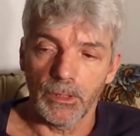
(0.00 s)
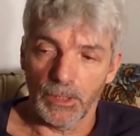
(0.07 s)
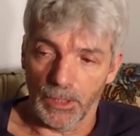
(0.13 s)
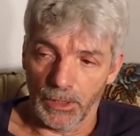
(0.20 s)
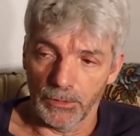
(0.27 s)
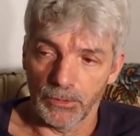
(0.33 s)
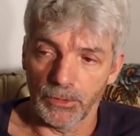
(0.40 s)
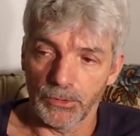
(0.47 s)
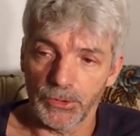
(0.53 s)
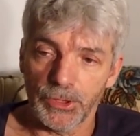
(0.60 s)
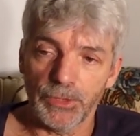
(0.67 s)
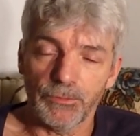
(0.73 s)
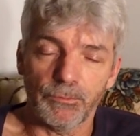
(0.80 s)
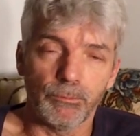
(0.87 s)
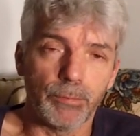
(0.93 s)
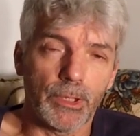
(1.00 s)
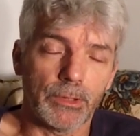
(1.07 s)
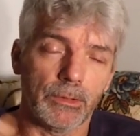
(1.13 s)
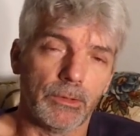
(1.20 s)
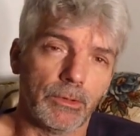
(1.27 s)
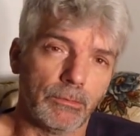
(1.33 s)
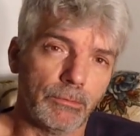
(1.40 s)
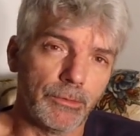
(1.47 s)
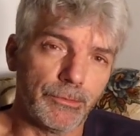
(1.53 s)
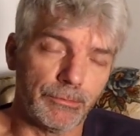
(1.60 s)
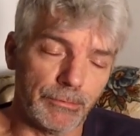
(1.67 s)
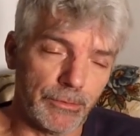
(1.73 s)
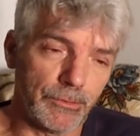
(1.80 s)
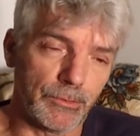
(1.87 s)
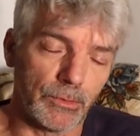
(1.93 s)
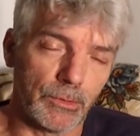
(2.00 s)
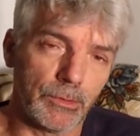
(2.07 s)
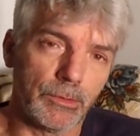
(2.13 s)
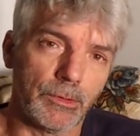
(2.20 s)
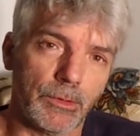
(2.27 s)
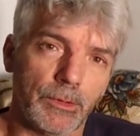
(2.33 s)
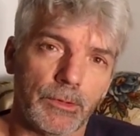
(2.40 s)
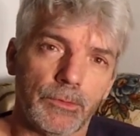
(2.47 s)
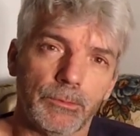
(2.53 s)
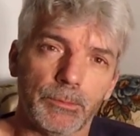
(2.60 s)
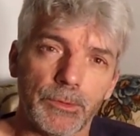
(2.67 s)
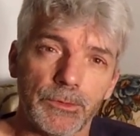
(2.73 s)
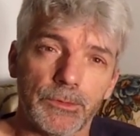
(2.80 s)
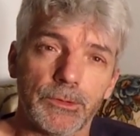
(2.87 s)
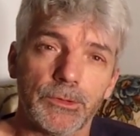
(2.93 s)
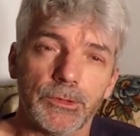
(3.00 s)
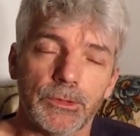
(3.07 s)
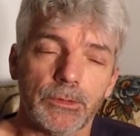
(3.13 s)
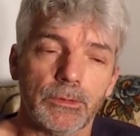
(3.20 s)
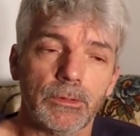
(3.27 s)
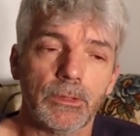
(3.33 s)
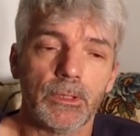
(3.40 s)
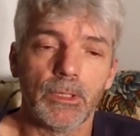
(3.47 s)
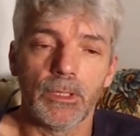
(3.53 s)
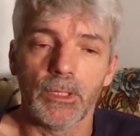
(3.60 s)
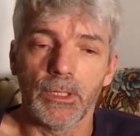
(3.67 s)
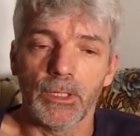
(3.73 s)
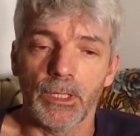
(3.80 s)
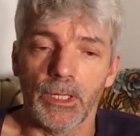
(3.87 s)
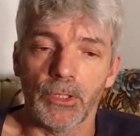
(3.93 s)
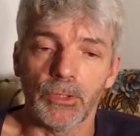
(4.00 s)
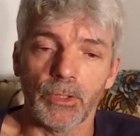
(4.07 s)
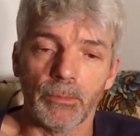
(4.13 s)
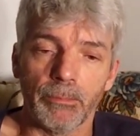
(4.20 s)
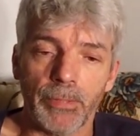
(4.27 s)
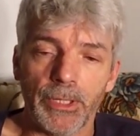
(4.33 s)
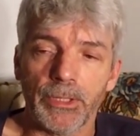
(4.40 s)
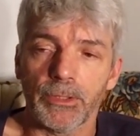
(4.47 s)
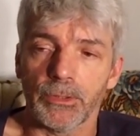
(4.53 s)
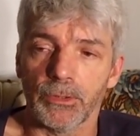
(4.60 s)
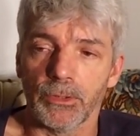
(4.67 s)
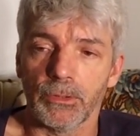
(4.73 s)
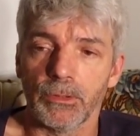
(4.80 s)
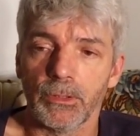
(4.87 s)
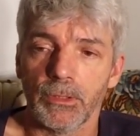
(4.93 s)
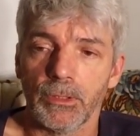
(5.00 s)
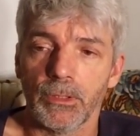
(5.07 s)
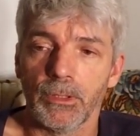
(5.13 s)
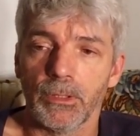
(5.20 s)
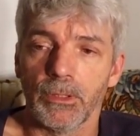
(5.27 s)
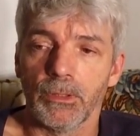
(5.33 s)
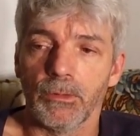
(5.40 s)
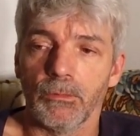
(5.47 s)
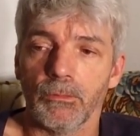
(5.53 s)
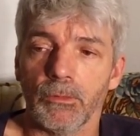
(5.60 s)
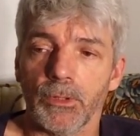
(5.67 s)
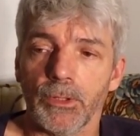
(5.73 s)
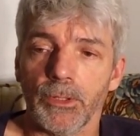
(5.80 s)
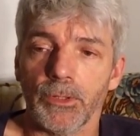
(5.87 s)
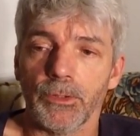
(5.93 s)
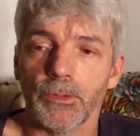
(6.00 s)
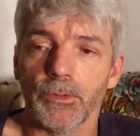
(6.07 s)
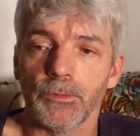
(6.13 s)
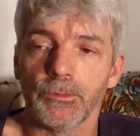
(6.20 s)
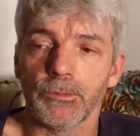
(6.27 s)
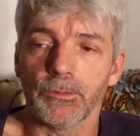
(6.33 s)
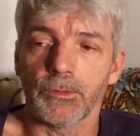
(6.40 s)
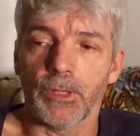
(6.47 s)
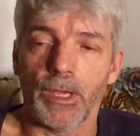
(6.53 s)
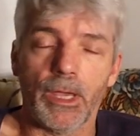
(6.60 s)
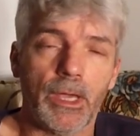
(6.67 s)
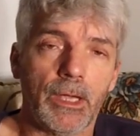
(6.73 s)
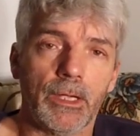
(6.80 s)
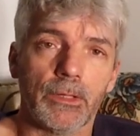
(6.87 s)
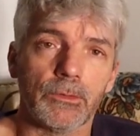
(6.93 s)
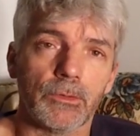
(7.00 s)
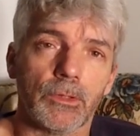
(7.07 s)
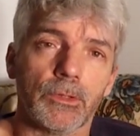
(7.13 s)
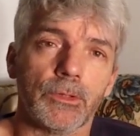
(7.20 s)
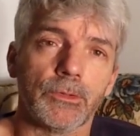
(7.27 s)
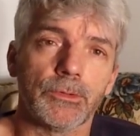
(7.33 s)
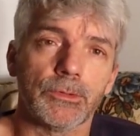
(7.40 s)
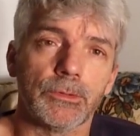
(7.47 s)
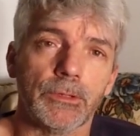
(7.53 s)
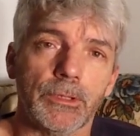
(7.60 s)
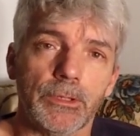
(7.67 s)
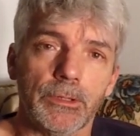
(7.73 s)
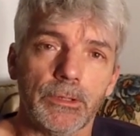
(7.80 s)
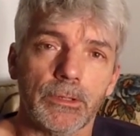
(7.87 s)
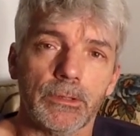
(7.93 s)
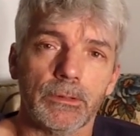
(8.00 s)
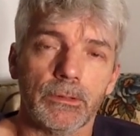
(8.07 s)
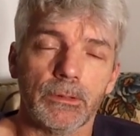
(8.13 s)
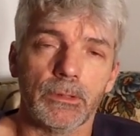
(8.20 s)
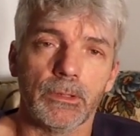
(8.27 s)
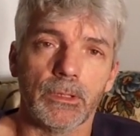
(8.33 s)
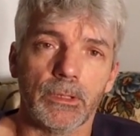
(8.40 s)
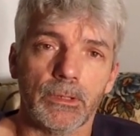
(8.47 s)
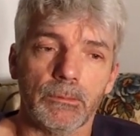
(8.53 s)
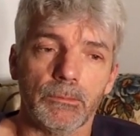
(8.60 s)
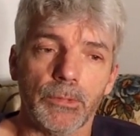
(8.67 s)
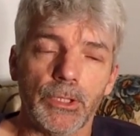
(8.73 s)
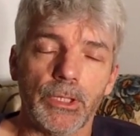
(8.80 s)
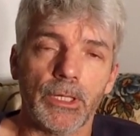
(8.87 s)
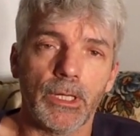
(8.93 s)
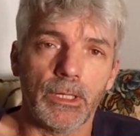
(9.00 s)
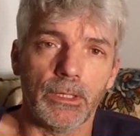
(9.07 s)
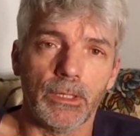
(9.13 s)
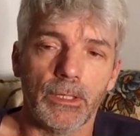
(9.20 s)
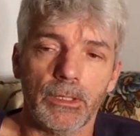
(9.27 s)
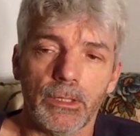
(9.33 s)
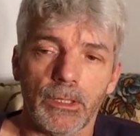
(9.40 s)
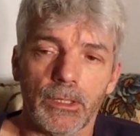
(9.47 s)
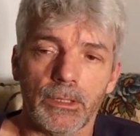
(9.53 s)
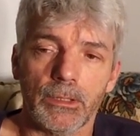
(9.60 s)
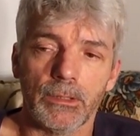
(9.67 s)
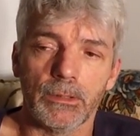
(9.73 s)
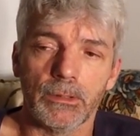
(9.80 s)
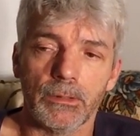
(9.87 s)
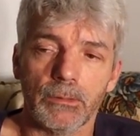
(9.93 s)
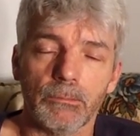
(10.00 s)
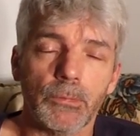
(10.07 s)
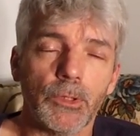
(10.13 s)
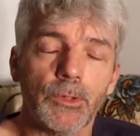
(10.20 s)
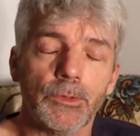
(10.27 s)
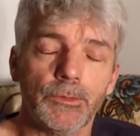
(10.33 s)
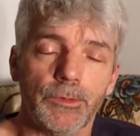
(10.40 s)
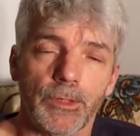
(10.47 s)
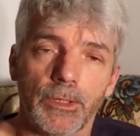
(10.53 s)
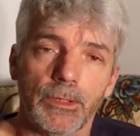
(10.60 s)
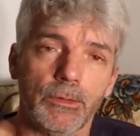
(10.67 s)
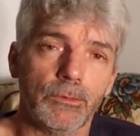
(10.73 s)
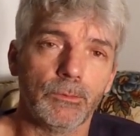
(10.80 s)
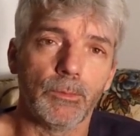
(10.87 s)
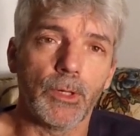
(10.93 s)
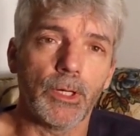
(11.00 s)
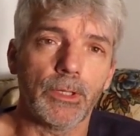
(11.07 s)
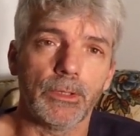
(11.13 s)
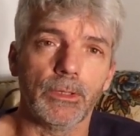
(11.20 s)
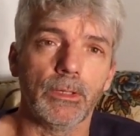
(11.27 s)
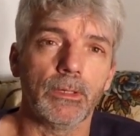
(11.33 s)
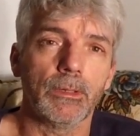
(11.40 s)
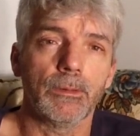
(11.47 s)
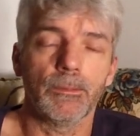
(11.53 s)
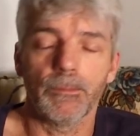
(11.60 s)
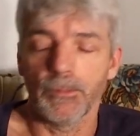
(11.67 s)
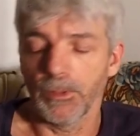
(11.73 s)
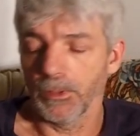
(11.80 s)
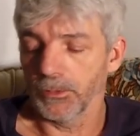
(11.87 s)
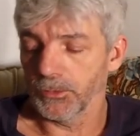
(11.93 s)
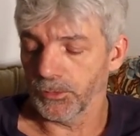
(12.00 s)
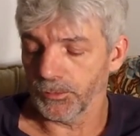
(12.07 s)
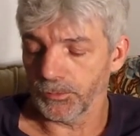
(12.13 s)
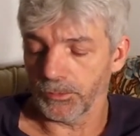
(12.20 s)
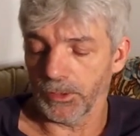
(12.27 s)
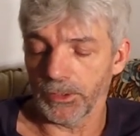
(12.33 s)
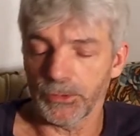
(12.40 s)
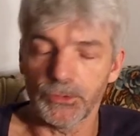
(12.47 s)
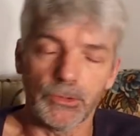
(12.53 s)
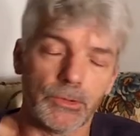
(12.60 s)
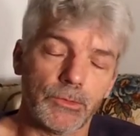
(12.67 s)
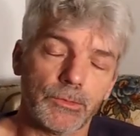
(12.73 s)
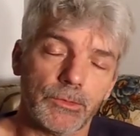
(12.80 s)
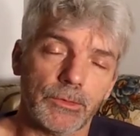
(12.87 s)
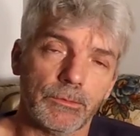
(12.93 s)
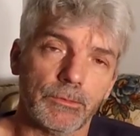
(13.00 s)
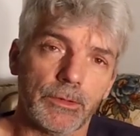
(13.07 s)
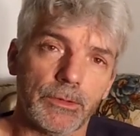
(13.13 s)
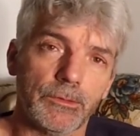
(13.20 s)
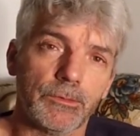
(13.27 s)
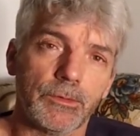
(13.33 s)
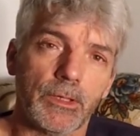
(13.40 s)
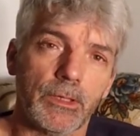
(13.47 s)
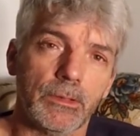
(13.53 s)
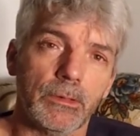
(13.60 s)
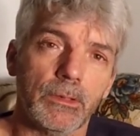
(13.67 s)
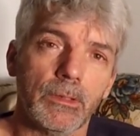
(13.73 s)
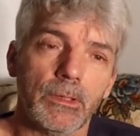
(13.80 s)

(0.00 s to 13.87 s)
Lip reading: And the chief butler was restored to his position, and the baker was hanged on a tree and beheaded, and the birds ate his body, just like Joseph had said.